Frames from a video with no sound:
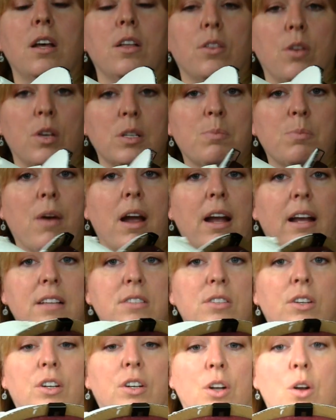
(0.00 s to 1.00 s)
Those
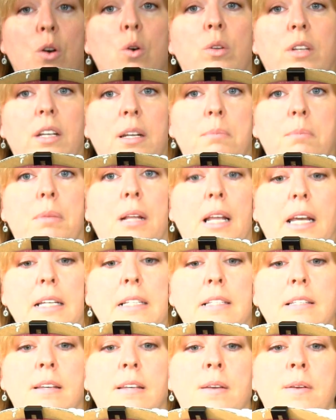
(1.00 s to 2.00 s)
brackets are going to hold it in
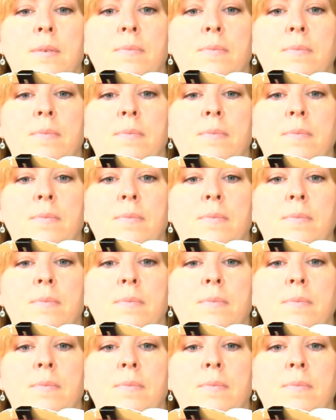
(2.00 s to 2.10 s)
place.